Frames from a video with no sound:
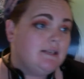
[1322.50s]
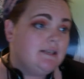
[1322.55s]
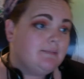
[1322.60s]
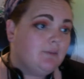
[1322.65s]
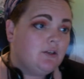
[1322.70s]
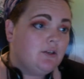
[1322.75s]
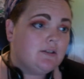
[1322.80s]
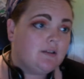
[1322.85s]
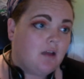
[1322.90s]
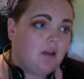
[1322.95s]

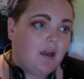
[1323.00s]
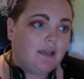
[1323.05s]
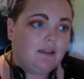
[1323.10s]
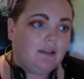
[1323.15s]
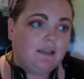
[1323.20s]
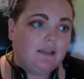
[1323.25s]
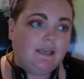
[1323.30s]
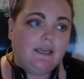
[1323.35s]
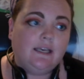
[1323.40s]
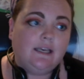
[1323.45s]
most
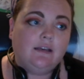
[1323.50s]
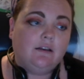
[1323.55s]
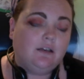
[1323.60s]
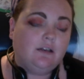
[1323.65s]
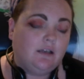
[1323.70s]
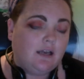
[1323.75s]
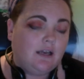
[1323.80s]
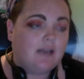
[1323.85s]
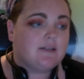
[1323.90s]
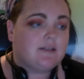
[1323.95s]
likely,
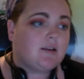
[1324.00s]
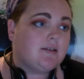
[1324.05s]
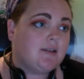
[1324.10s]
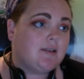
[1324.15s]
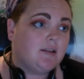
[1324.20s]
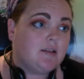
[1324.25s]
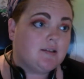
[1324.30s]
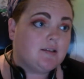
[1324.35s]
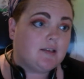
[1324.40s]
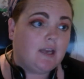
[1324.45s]
as I
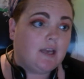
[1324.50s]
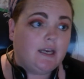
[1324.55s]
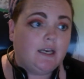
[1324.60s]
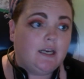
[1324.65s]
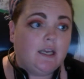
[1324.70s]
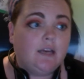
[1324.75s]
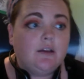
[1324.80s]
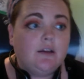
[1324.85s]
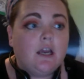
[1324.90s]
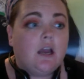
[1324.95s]
said, this
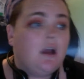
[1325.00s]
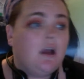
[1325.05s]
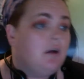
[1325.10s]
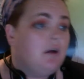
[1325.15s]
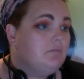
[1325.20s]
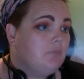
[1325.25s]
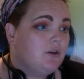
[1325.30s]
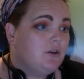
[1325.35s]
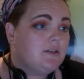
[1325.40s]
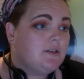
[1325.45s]
lady,
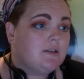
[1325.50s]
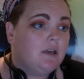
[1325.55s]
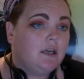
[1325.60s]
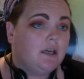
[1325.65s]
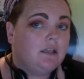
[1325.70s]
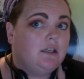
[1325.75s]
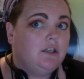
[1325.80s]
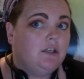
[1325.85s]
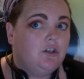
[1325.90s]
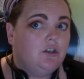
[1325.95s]
most
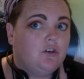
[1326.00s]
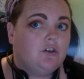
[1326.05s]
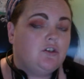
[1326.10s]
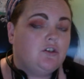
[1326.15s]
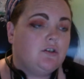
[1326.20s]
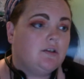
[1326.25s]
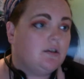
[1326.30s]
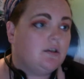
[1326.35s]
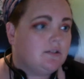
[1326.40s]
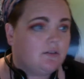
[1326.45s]
likely,
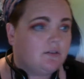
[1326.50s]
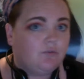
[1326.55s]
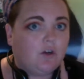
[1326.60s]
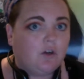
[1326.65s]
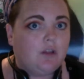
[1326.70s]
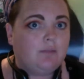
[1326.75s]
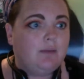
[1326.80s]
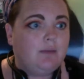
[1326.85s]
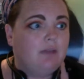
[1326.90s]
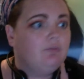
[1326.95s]
she goes, I've got
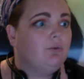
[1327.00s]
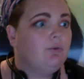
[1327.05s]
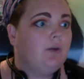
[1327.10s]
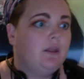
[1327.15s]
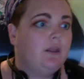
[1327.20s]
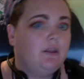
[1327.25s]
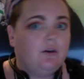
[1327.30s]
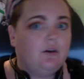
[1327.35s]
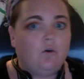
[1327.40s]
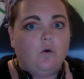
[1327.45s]
them everywhere.
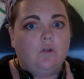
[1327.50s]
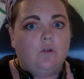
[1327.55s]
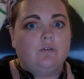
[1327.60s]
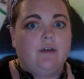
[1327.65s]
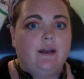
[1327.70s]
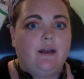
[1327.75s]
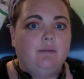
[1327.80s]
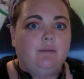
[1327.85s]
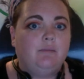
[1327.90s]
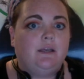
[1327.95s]
They're all
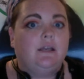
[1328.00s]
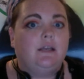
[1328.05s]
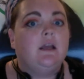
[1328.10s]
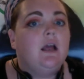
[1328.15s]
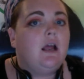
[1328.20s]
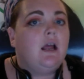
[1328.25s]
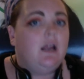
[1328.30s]
around me.